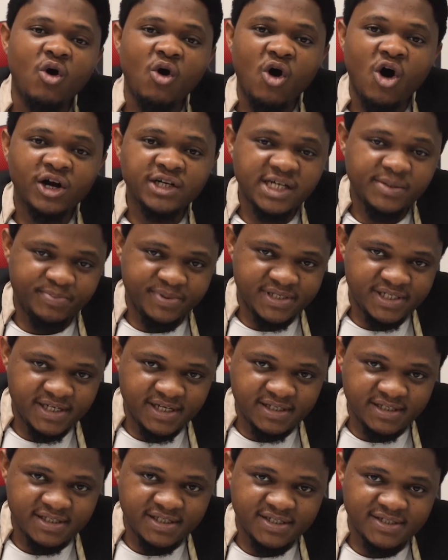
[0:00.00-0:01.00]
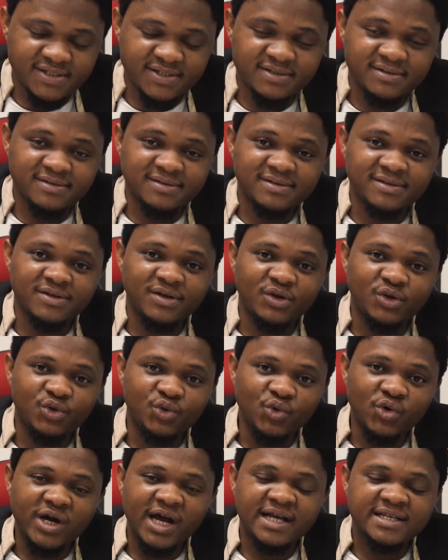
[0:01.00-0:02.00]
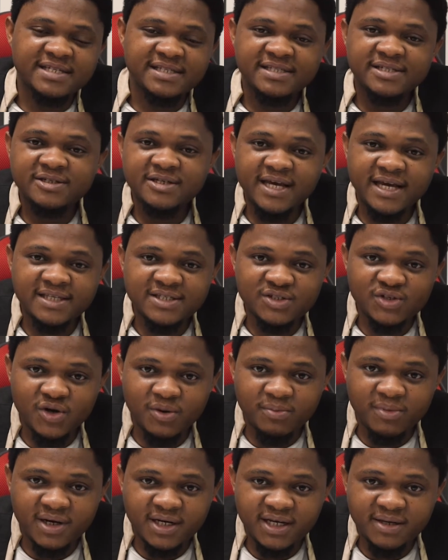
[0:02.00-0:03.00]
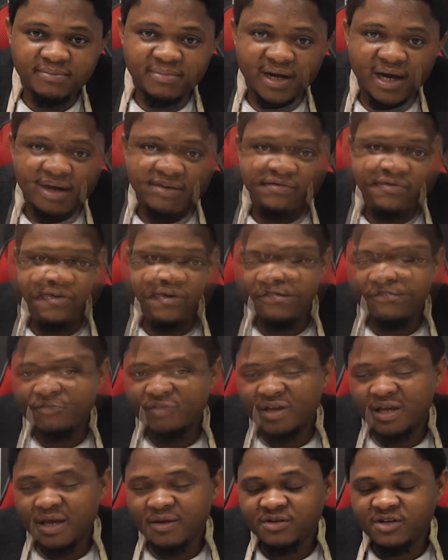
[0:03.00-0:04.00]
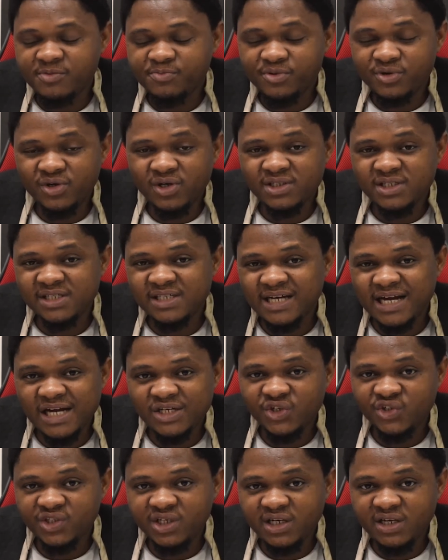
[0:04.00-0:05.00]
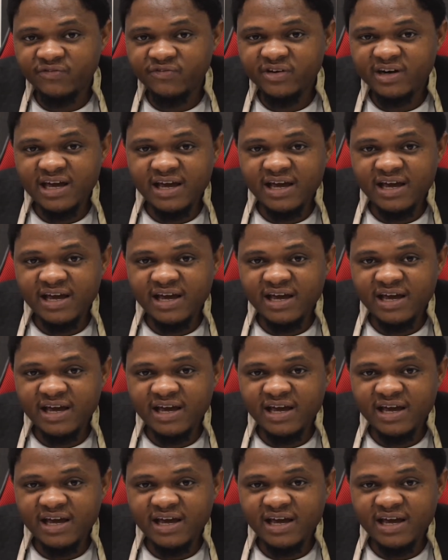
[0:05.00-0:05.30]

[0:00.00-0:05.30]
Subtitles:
100%, you can still get your money back if the product is cash on delivery.